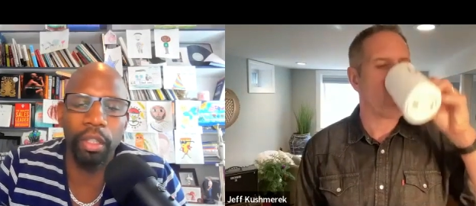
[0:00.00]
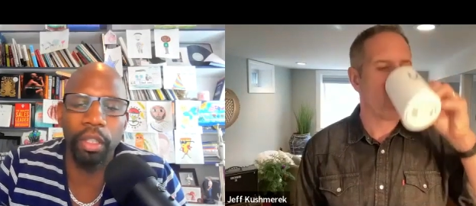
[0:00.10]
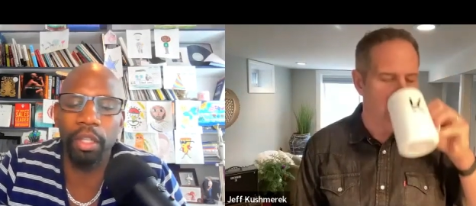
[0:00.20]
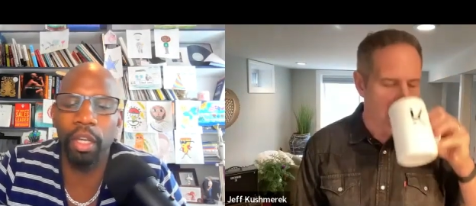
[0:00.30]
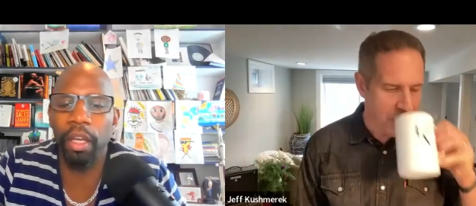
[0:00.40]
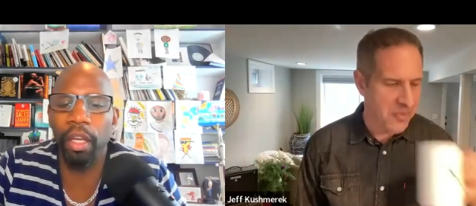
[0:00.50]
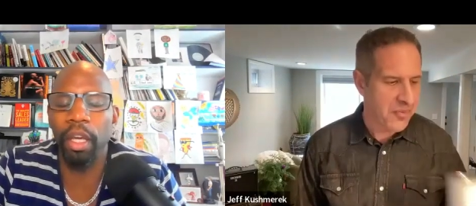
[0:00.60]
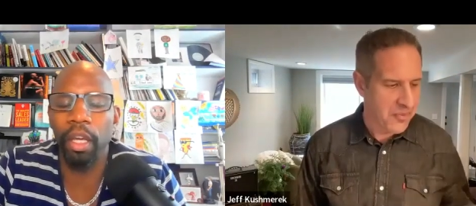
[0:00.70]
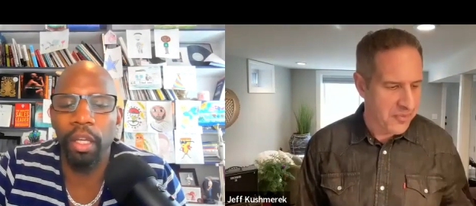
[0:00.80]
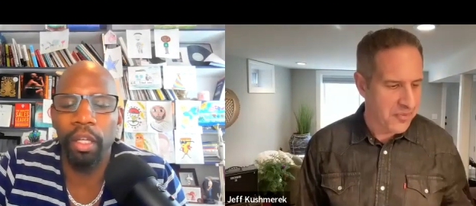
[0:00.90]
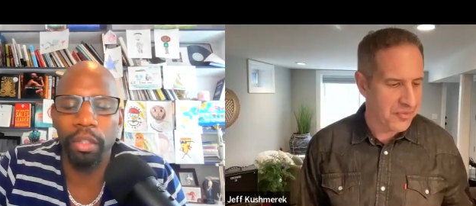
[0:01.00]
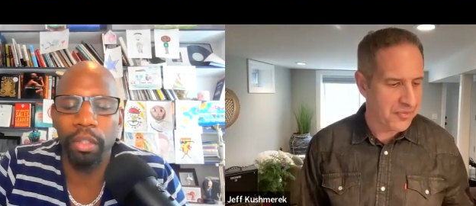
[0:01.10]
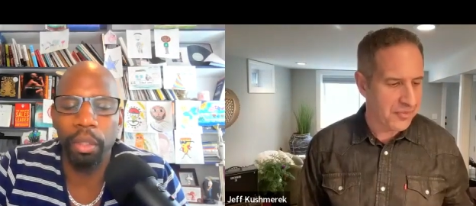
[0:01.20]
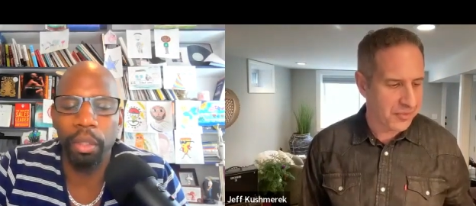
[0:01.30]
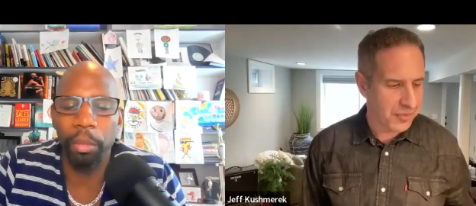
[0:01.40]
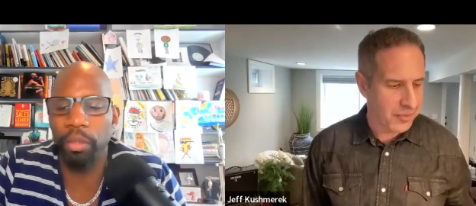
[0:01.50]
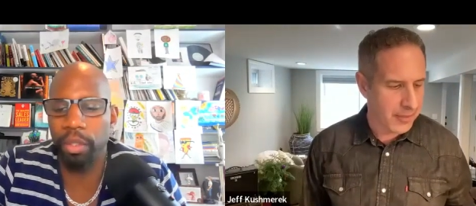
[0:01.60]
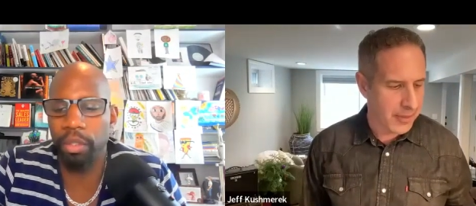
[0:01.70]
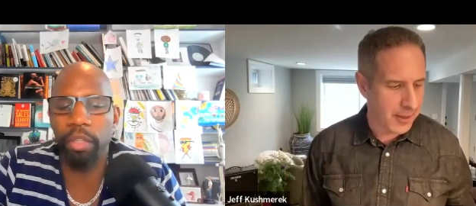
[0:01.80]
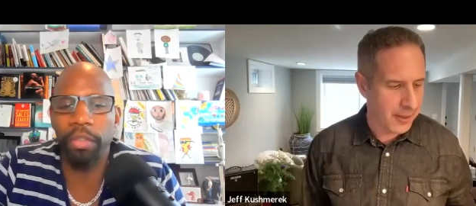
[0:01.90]
Speaker 1: So let's say someone hears
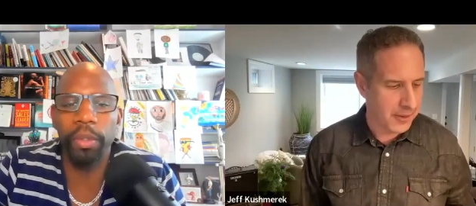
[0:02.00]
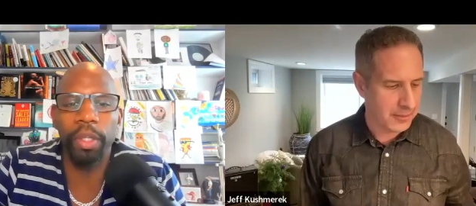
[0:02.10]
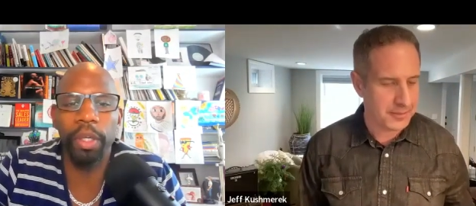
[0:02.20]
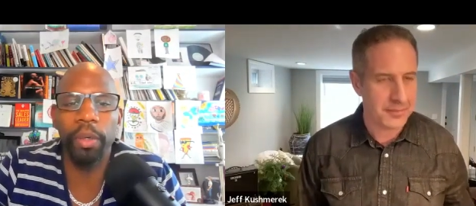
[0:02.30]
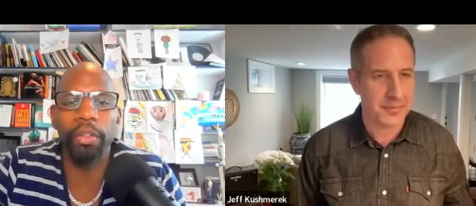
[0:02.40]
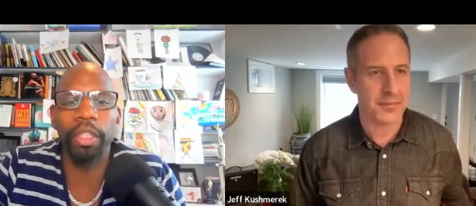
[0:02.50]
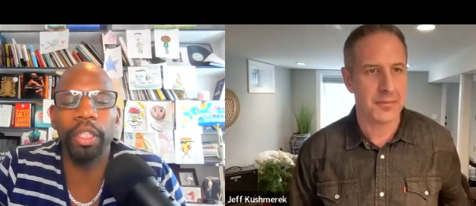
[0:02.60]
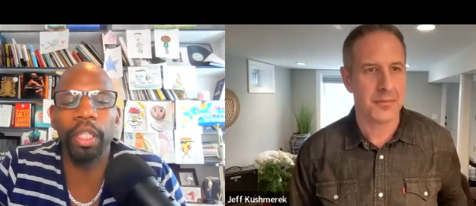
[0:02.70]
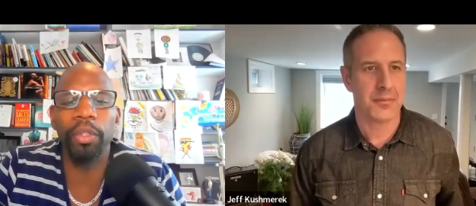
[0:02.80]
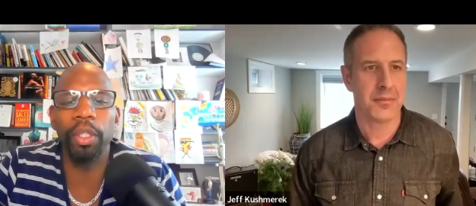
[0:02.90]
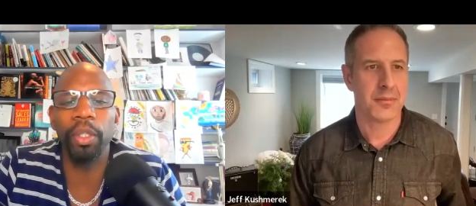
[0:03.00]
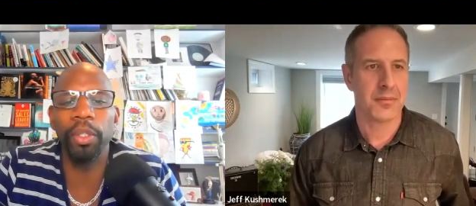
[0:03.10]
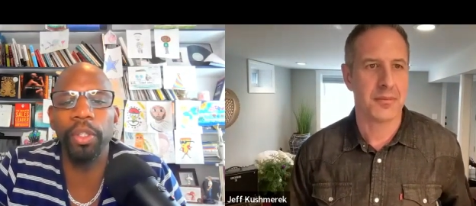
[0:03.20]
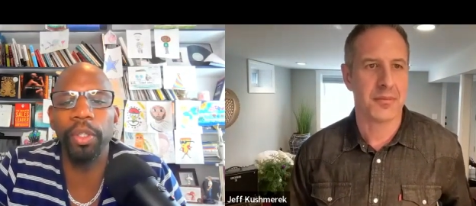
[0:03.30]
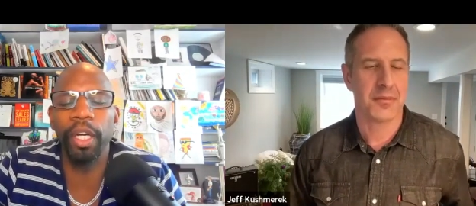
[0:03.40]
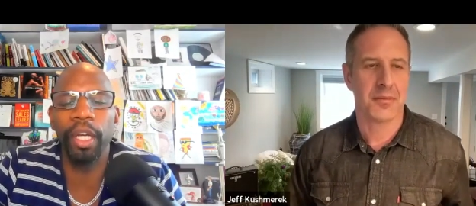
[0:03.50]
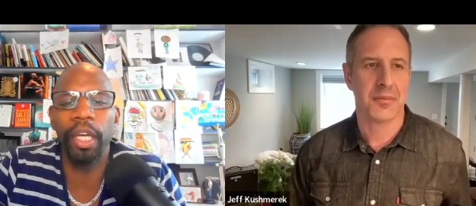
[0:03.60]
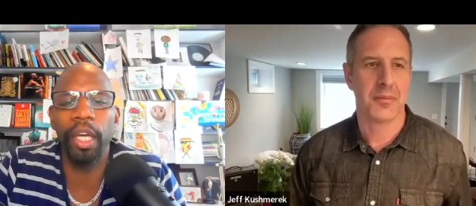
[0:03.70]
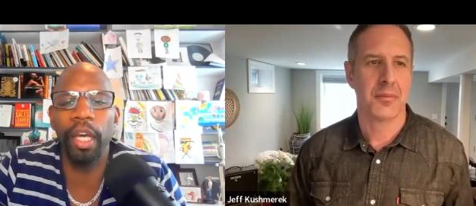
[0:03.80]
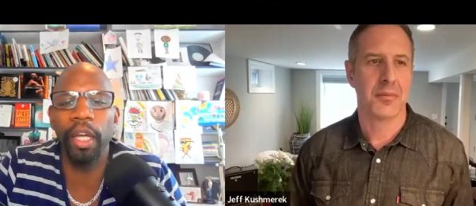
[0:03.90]
this interview and they want to reach out to you
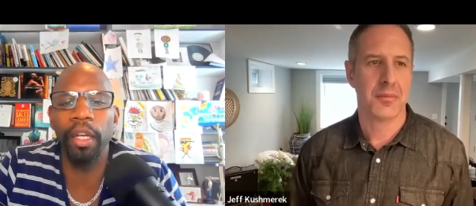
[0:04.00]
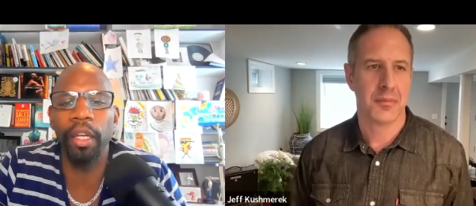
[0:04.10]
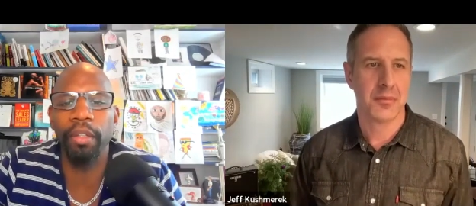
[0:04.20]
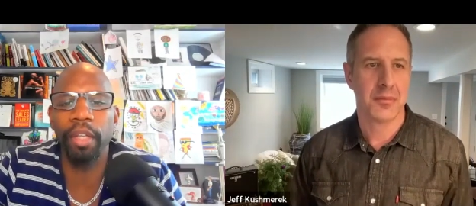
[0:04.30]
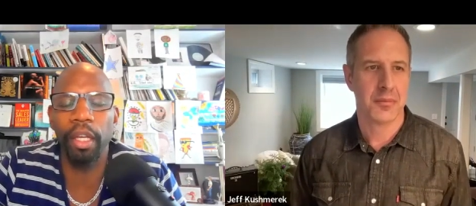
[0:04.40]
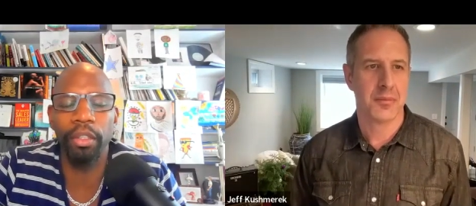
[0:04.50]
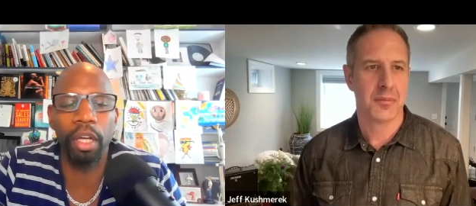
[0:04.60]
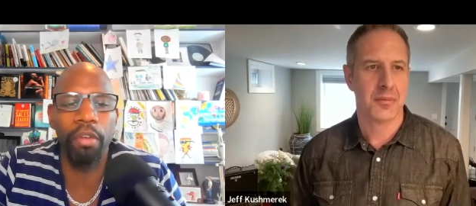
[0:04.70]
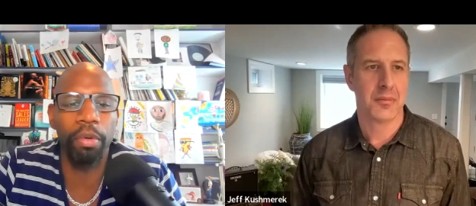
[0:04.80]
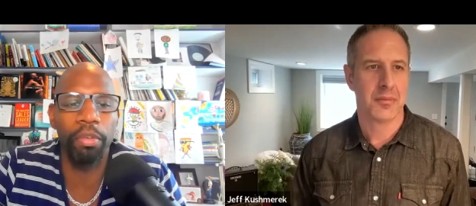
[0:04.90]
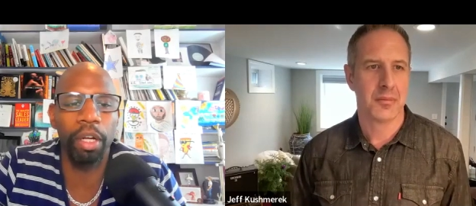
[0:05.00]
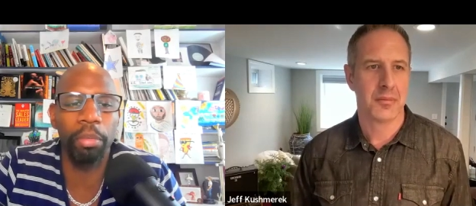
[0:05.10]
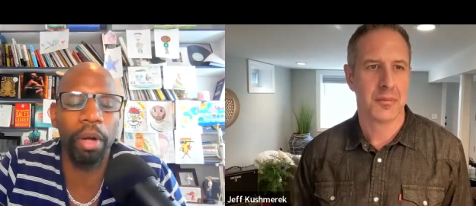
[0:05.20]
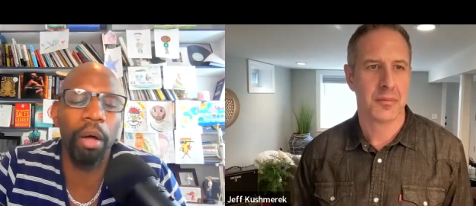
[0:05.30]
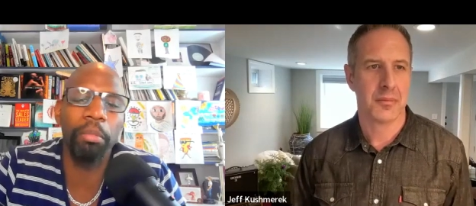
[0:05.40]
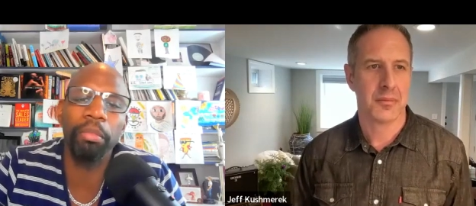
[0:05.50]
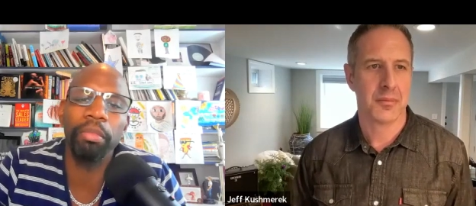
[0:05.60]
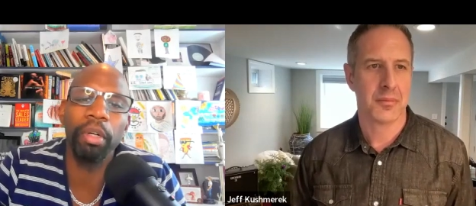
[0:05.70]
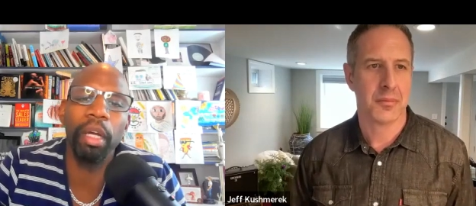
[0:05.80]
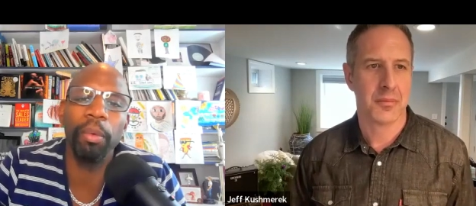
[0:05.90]
and say, Jeff, we've got a
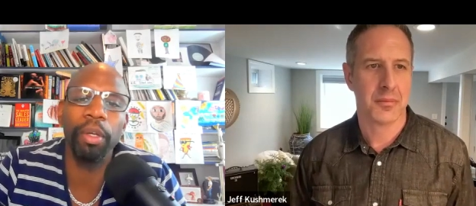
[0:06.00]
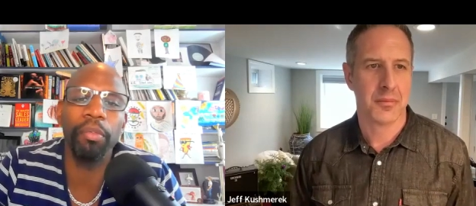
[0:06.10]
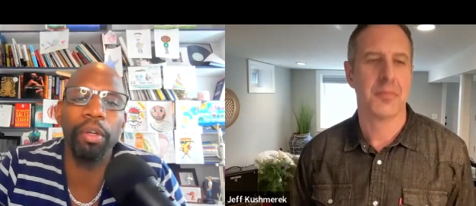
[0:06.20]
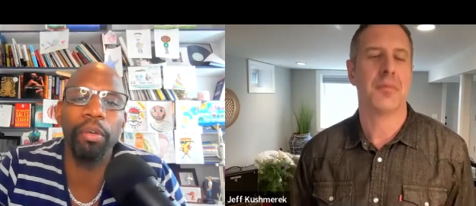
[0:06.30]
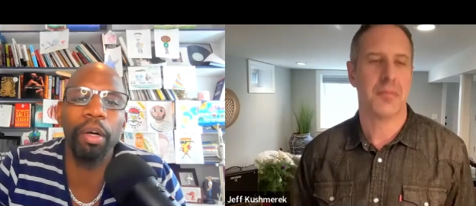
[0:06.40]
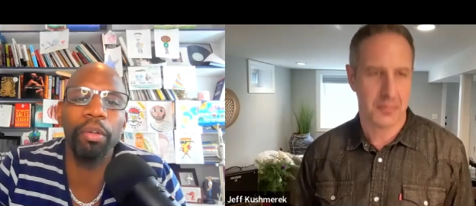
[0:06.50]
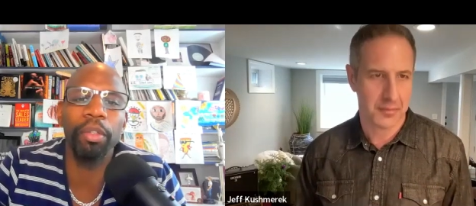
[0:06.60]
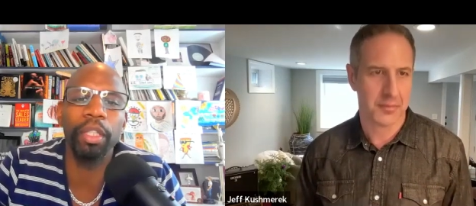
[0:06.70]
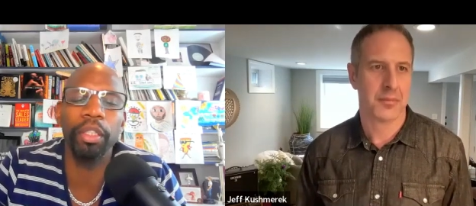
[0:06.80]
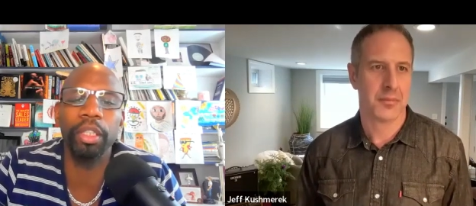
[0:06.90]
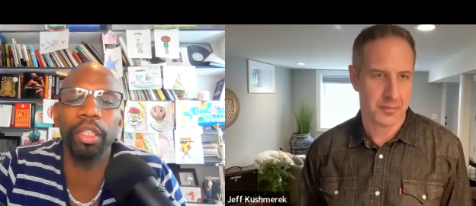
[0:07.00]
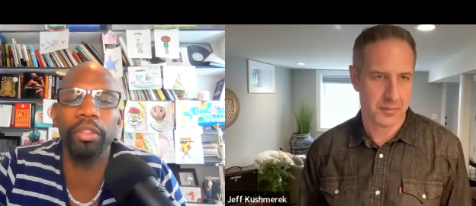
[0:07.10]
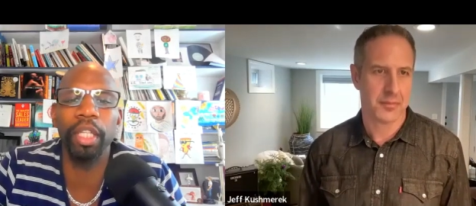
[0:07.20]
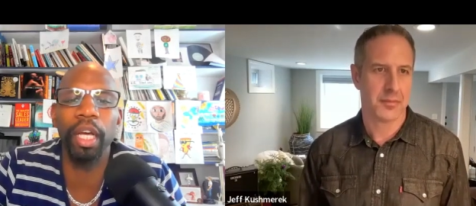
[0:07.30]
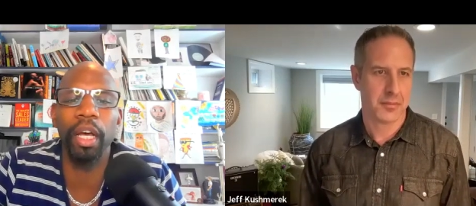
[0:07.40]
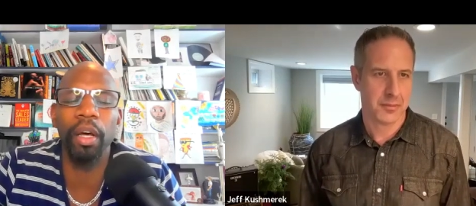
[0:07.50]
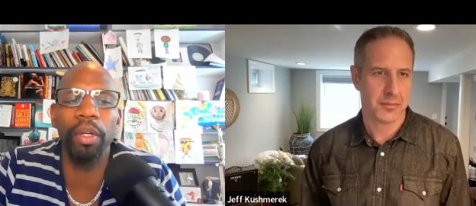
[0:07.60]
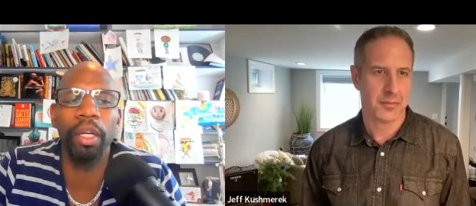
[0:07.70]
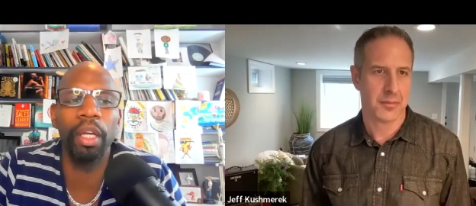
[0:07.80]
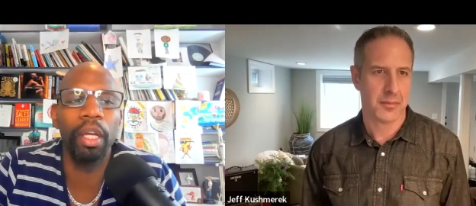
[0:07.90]
problem, right? We, we our retention is
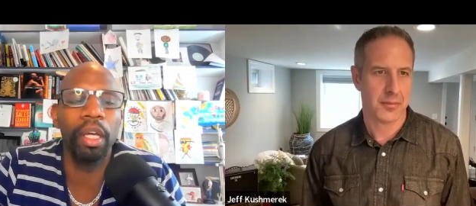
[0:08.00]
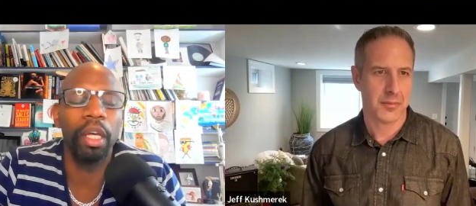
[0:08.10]
down.